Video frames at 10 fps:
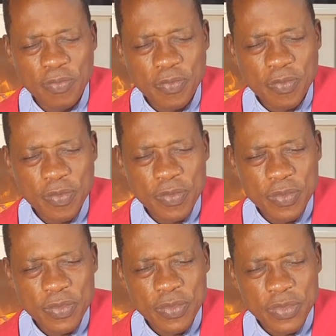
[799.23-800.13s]

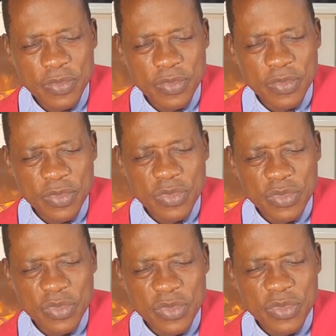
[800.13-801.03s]

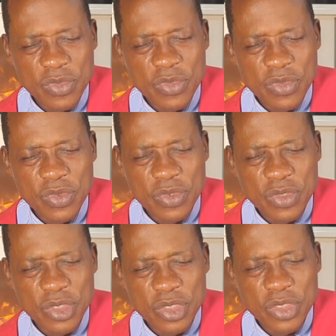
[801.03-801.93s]

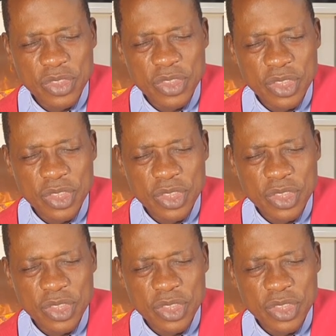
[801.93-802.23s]
Nothing is said.